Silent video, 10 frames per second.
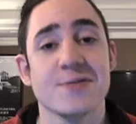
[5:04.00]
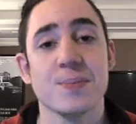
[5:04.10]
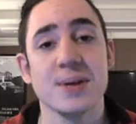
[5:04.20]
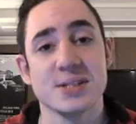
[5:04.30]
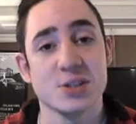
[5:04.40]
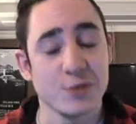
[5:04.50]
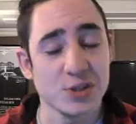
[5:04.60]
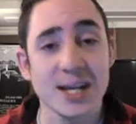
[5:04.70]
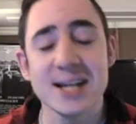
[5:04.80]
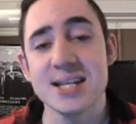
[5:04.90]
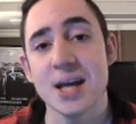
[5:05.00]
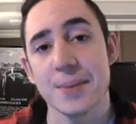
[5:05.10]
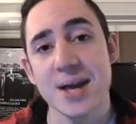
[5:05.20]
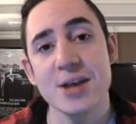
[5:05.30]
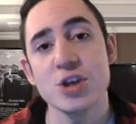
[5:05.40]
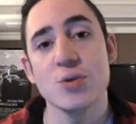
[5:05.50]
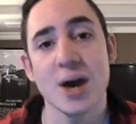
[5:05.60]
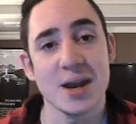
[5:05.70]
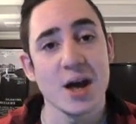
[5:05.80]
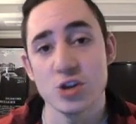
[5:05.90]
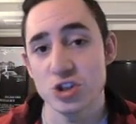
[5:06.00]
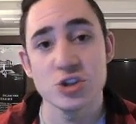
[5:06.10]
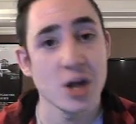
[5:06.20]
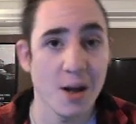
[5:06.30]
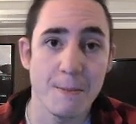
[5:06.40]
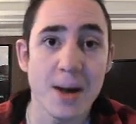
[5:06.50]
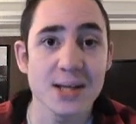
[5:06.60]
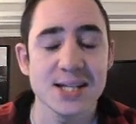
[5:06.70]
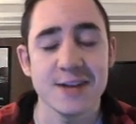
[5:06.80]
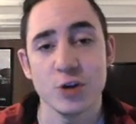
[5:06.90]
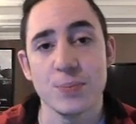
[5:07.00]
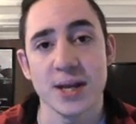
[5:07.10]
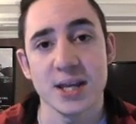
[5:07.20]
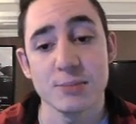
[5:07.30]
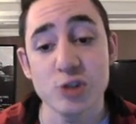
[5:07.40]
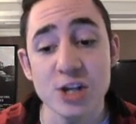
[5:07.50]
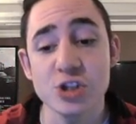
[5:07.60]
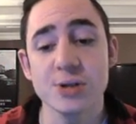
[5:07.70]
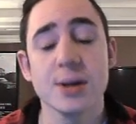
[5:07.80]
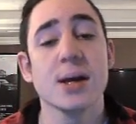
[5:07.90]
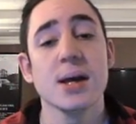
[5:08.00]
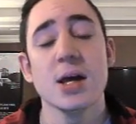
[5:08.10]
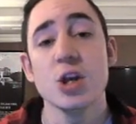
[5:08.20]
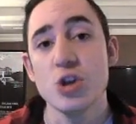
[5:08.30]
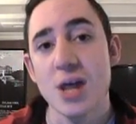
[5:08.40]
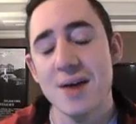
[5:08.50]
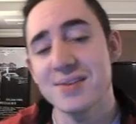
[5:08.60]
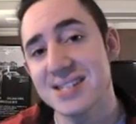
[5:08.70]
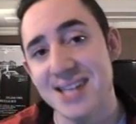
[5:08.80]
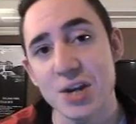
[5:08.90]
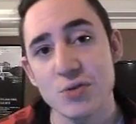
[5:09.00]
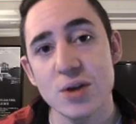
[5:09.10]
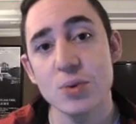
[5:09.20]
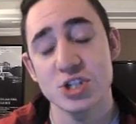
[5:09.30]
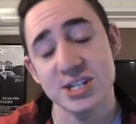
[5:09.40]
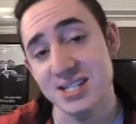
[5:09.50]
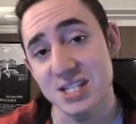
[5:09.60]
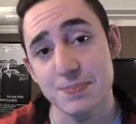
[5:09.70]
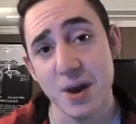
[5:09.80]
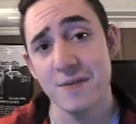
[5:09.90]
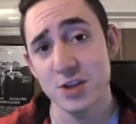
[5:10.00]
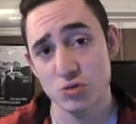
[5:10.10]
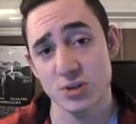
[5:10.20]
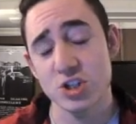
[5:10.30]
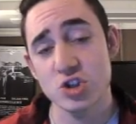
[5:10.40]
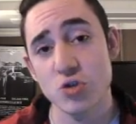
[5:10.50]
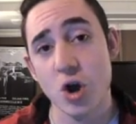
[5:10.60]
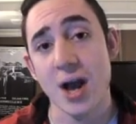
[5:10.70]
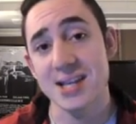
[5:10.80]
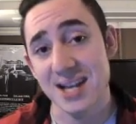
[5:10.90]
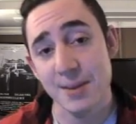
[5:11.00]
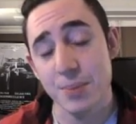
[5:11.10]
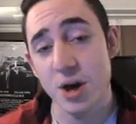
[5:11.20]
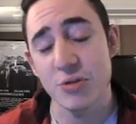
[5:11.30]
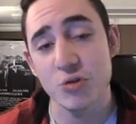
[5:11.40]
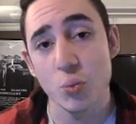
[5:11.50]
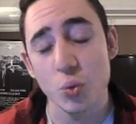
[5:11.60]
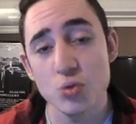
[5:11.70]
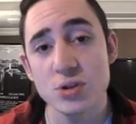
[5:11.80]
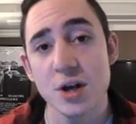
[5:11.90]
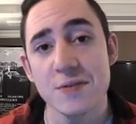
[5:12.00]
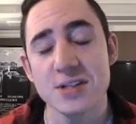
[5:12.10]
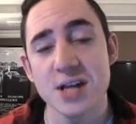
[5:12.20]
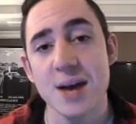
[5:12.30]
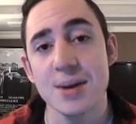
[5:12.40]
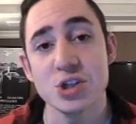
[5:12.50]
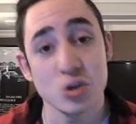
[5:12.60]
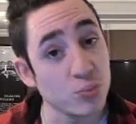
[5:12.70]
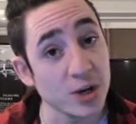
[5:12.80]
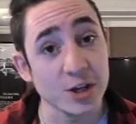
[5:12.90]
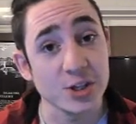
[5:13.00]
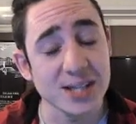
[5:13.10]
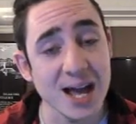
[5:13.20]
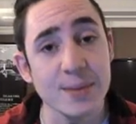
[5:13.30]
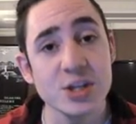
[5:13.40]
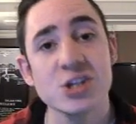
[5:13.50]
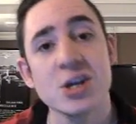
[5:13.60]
pieces of utility coming at you and are just a must if you're picking up Trench. You then have Incendiary, which since its buff is really strong as it can burn through walls a lot of the time and do pretty good damage.